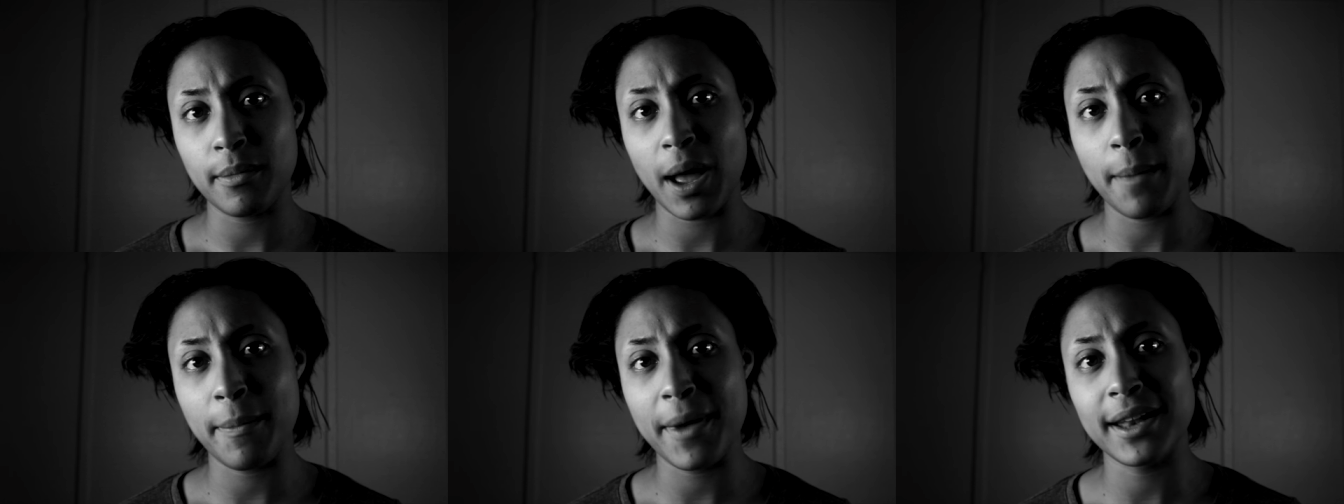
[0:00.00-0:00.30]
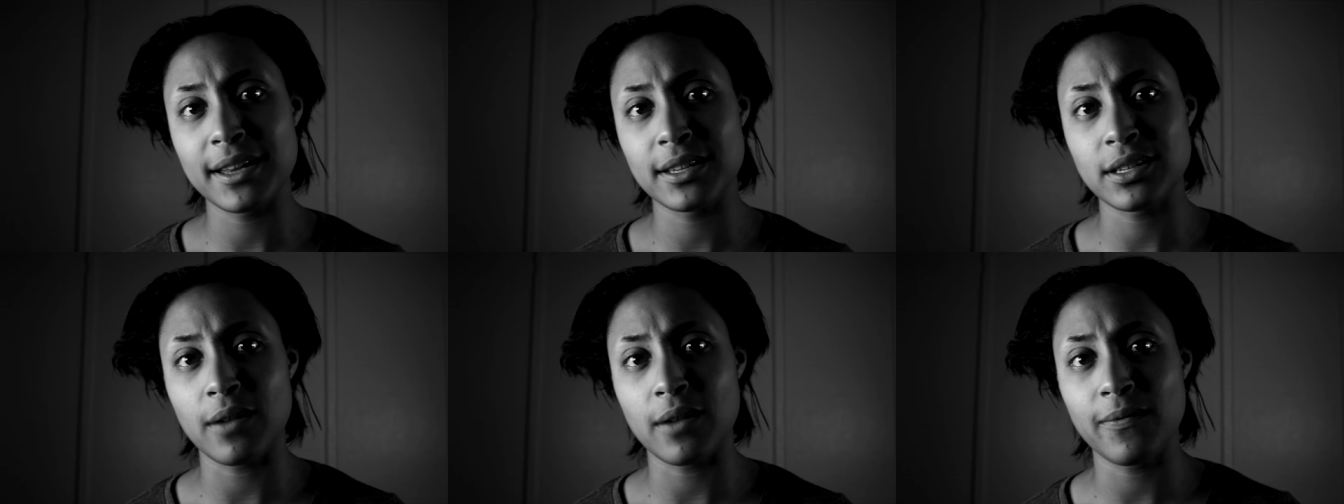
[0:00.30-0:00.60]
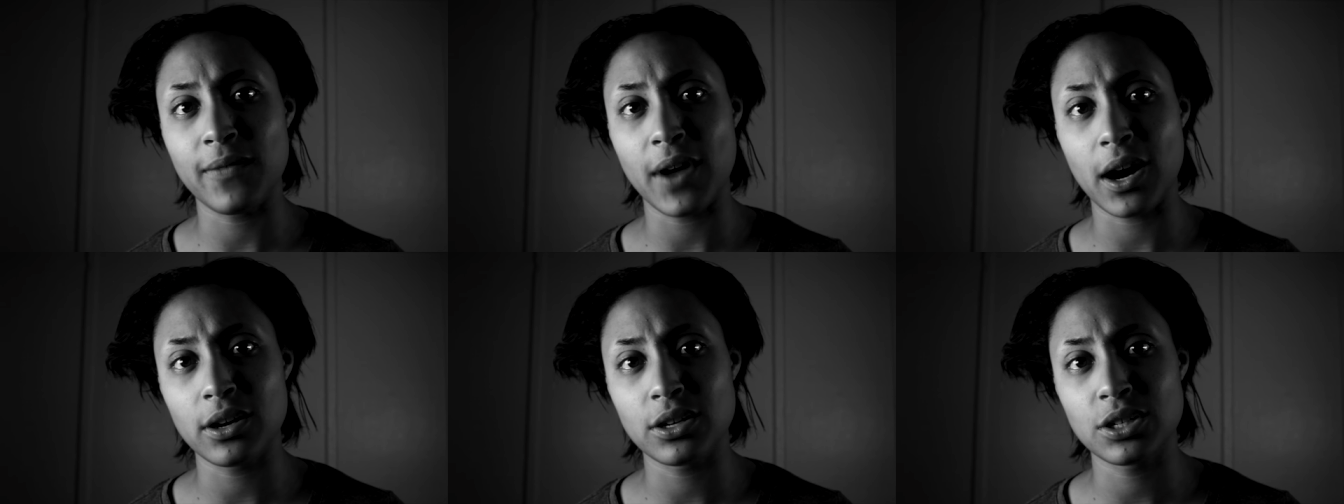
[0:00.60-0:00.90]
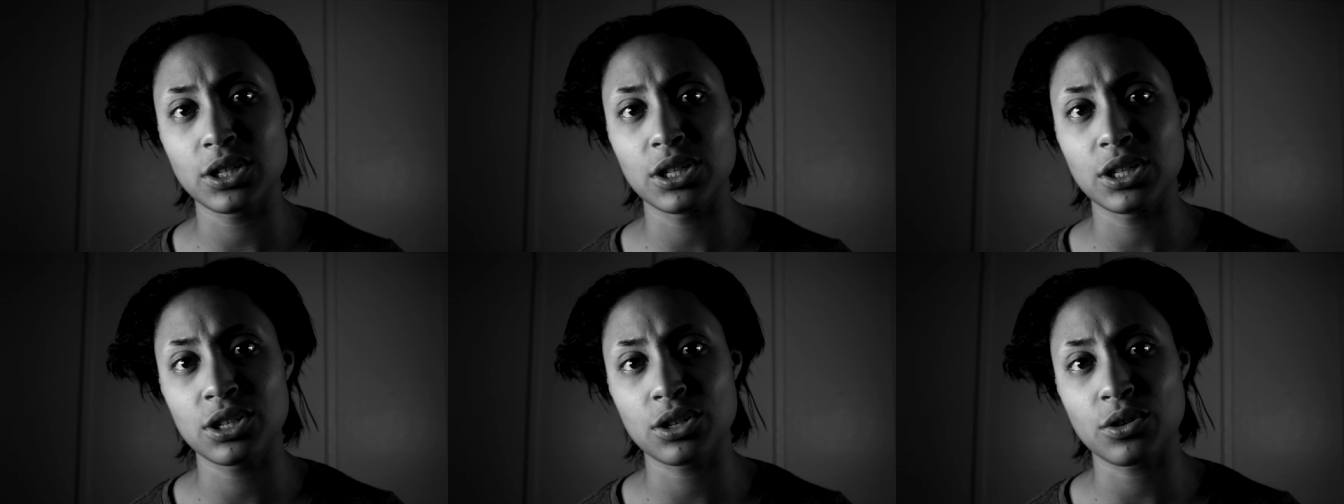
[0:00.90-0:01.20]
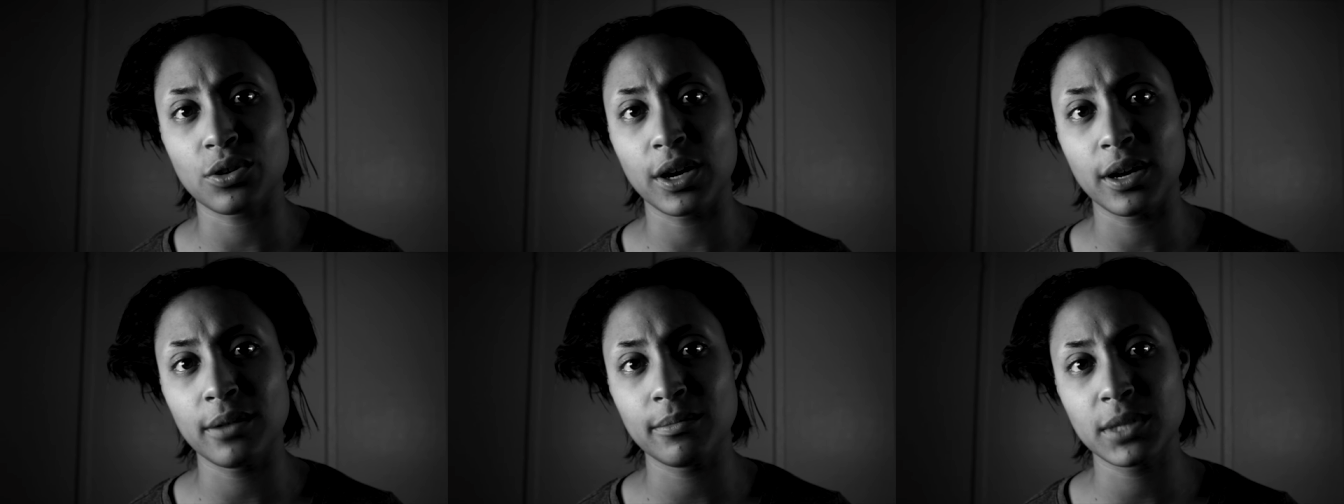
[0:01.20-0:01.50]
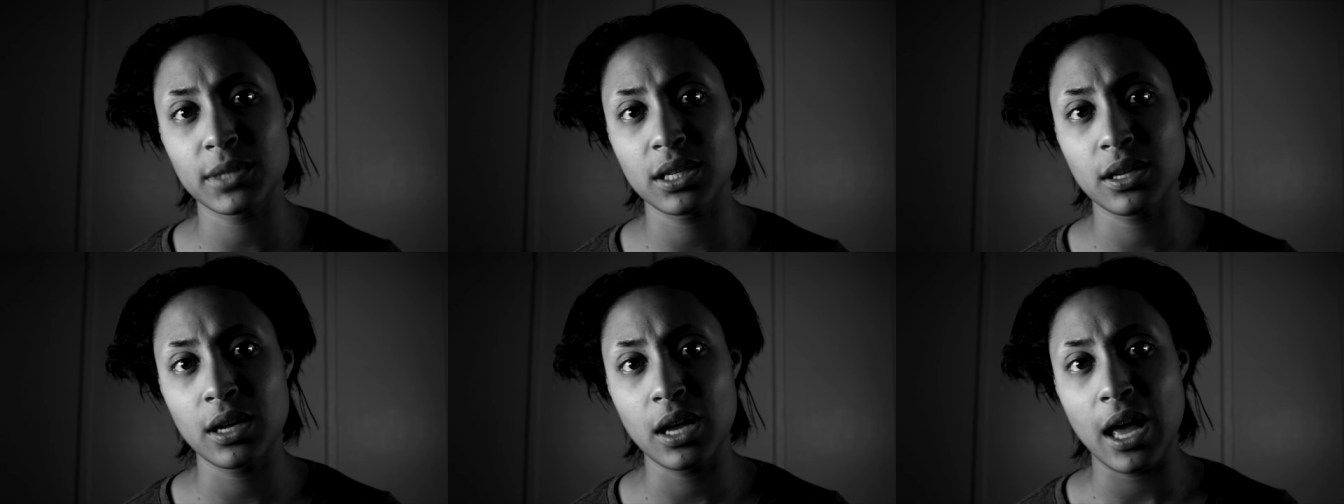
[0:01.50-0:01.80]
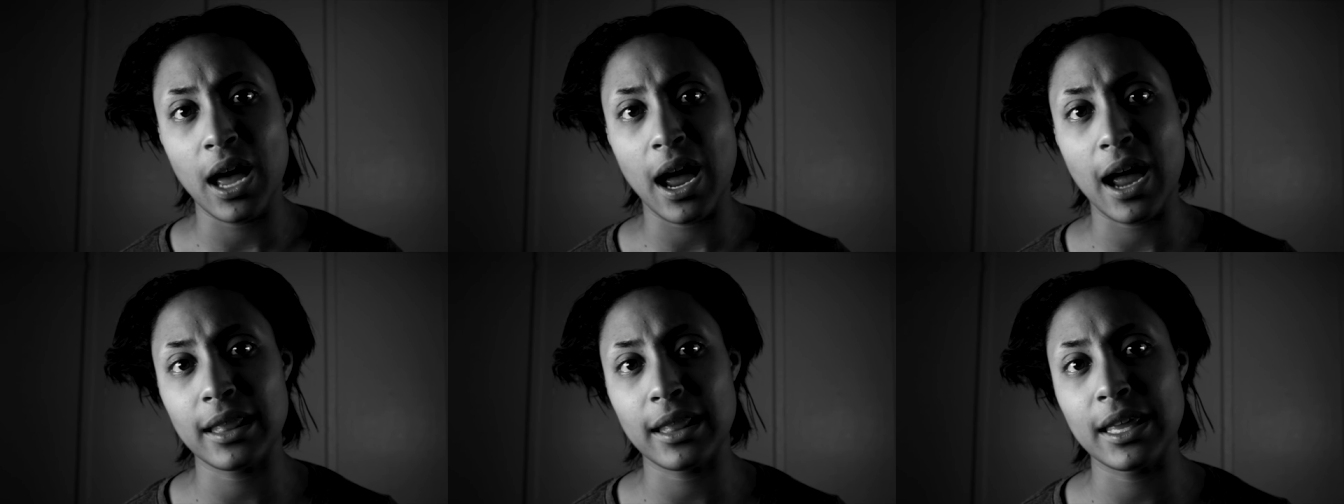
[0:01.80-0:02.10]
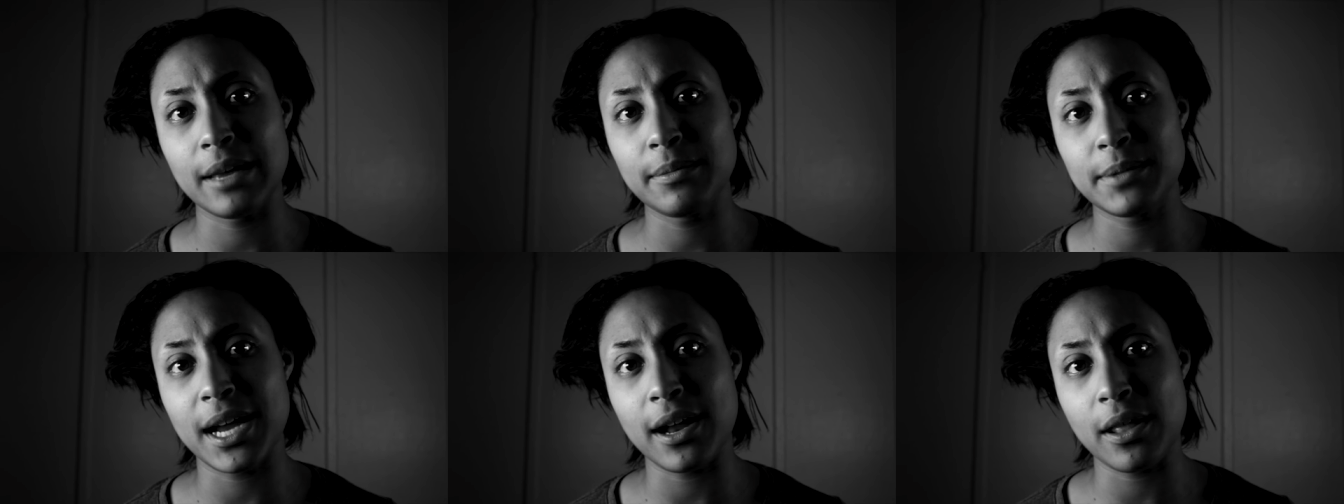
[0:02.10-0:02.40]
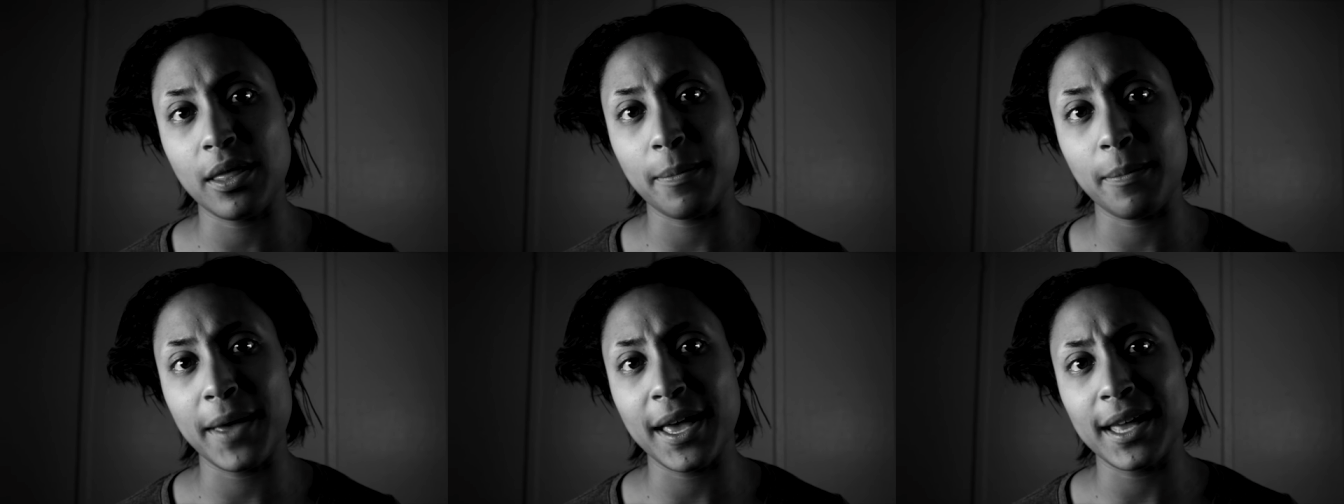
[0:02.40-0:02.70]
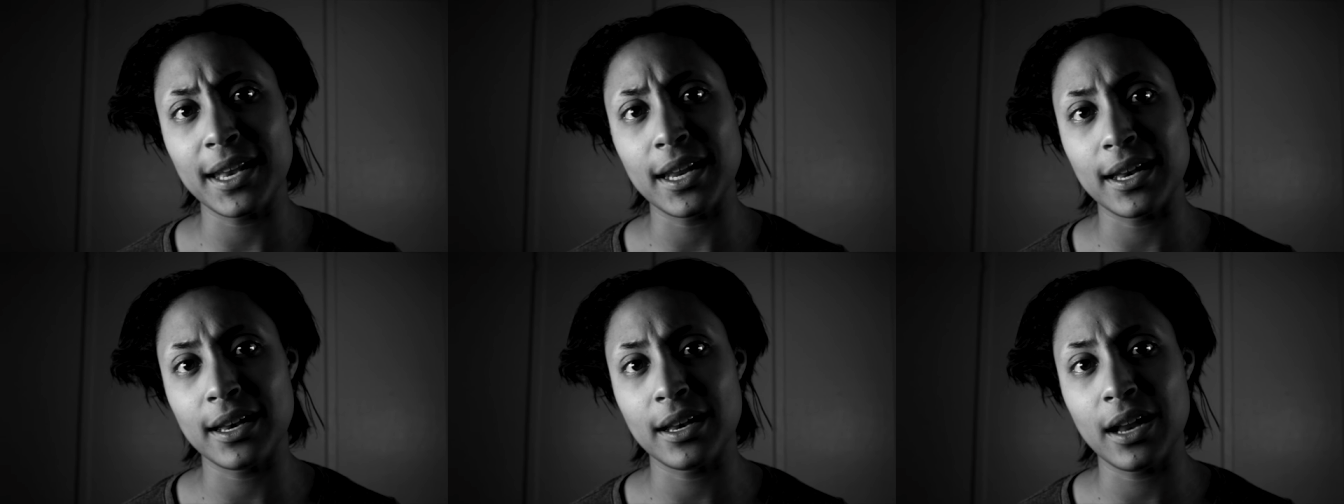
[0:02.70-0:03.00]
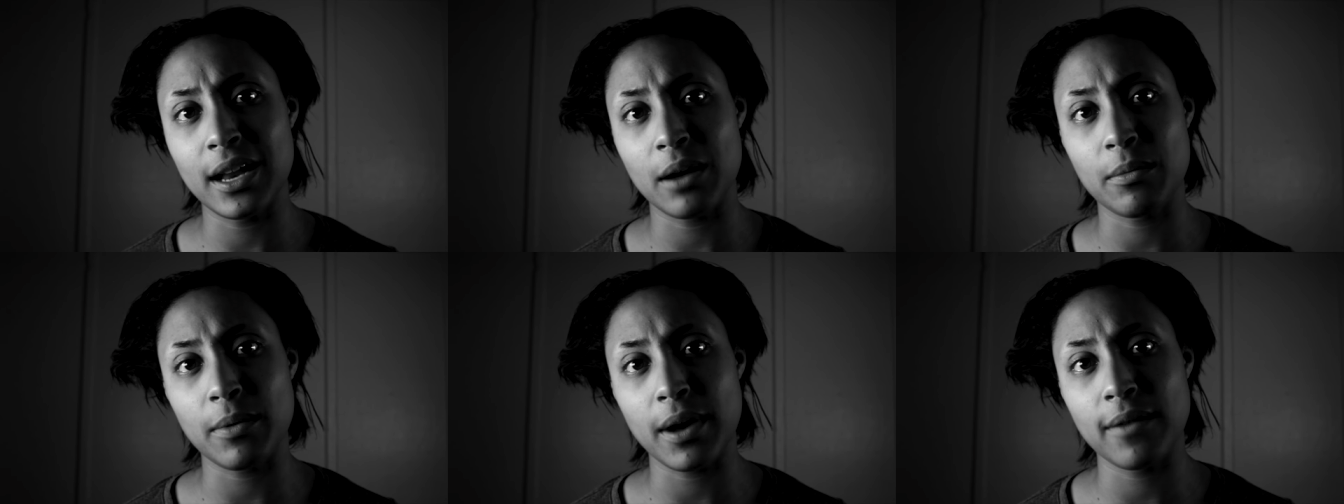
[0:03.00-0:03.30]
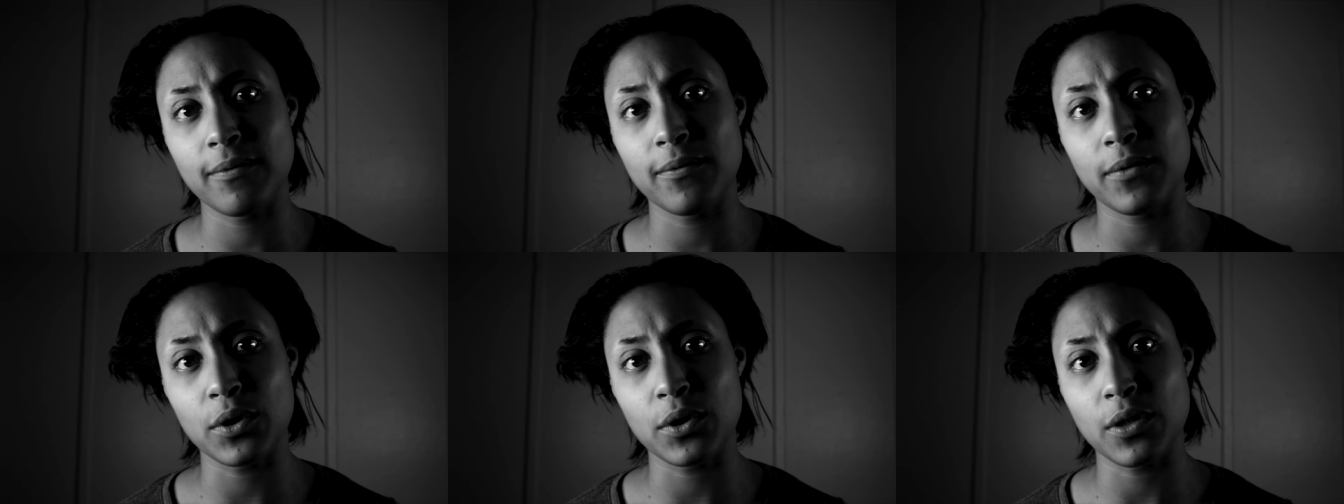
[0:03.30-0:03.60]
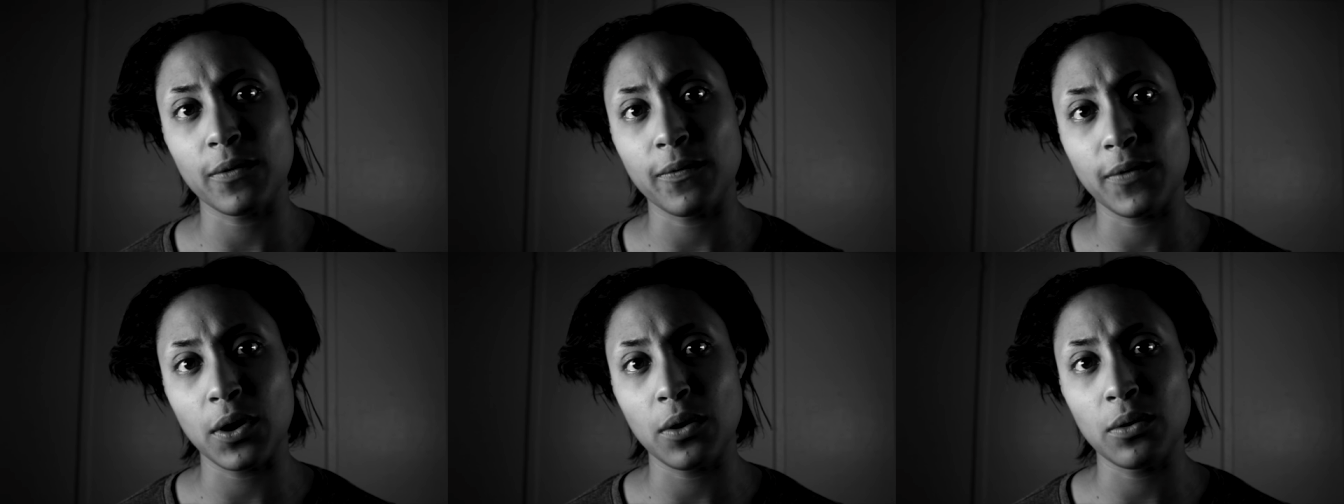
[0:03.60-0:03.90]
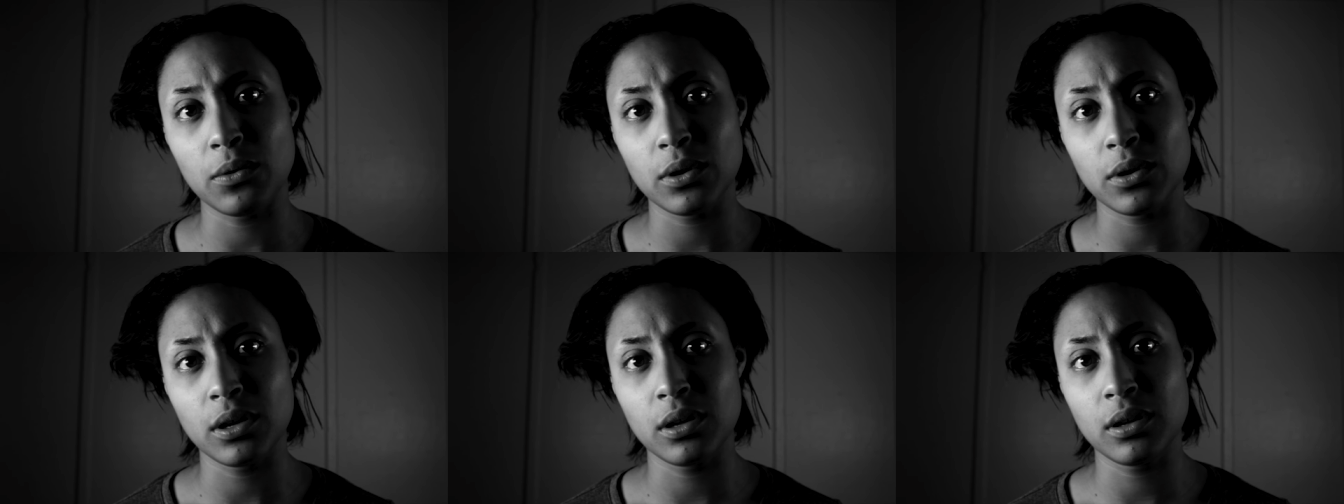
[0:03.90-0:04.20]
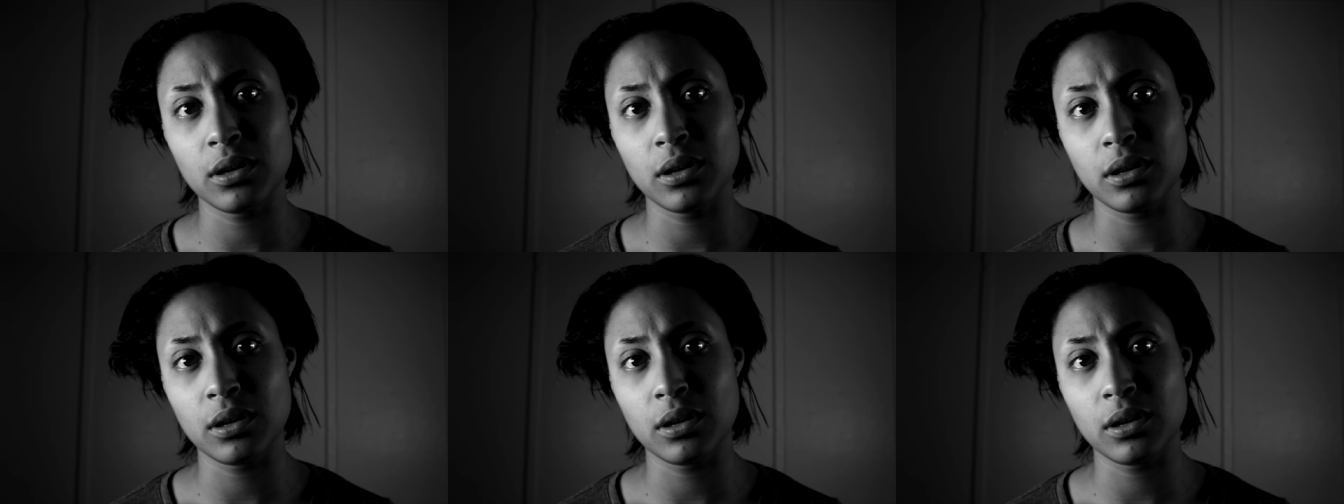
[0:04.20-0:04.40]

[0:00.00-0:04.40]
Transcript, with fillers: My bed is on fire, she screamed. I leaped out of the bed and I ran for the phone.